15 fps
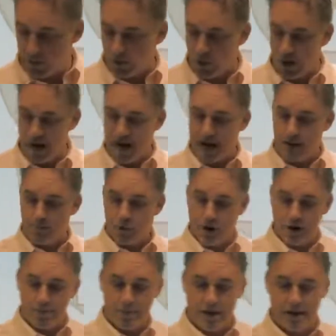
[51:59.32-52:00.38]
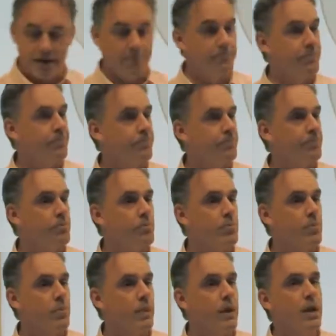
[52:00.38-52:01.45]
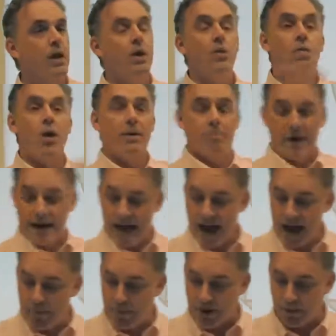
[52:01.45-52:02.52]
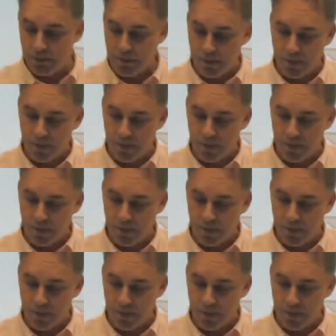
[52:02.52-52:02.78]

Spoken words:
from point A to point B. What might happen?